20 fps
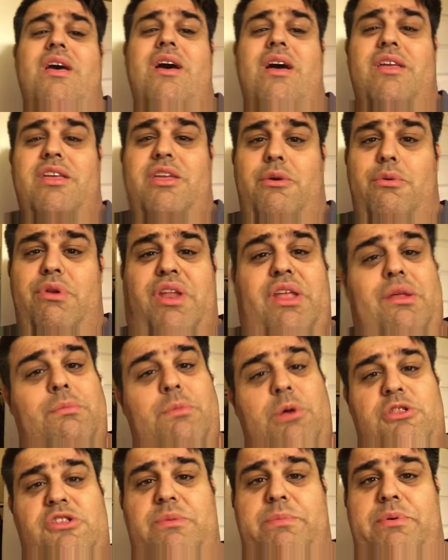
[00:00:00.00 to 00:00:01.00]
You would need
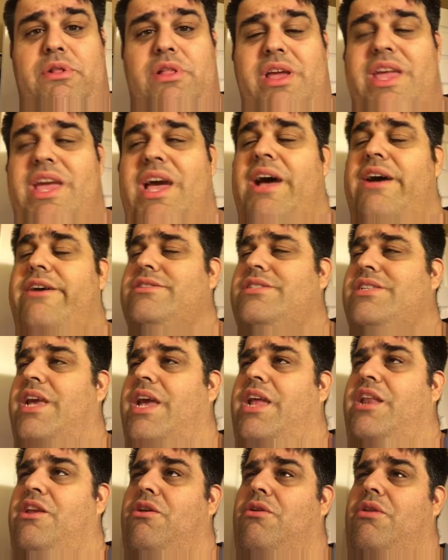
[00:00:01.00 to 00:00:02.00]
multiple accounts,
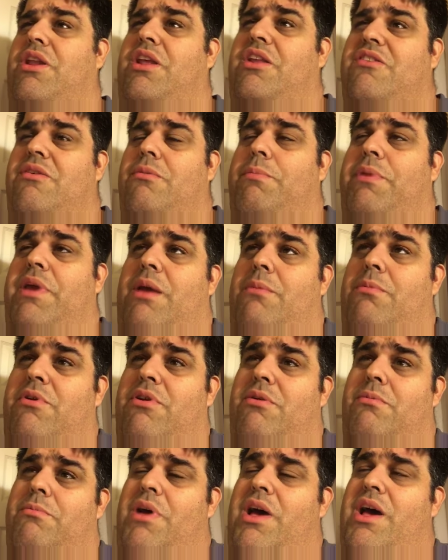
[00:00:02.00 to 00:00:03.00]
and you need to be able
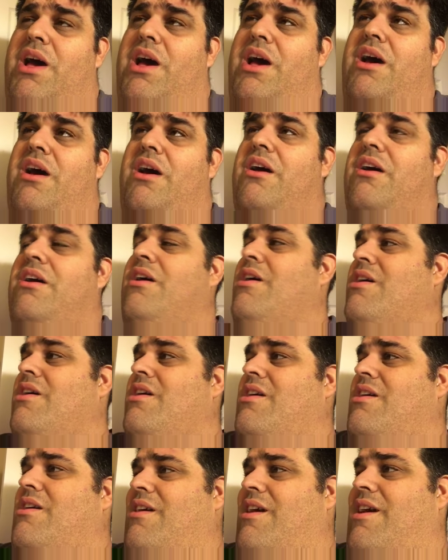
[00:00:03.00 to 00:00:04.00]
to
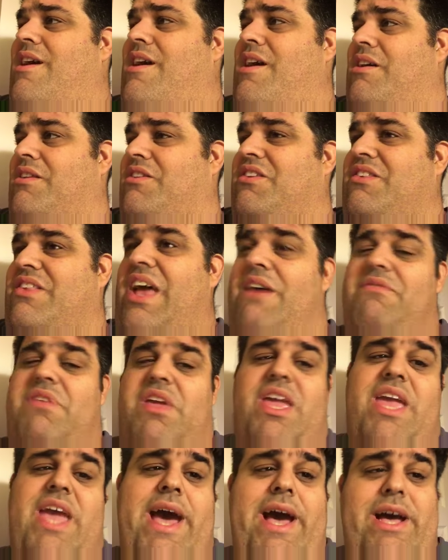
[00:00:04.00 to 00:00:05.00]
just have the
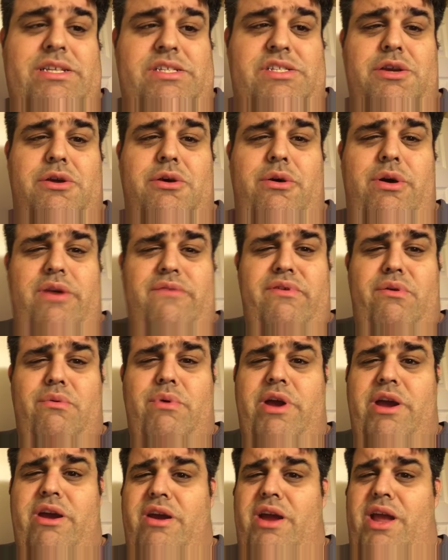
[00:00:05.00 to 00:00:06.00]
gas to go
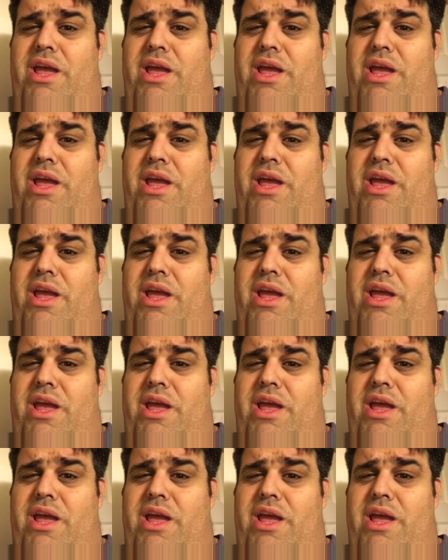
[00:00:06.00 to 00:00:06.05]
everywhere.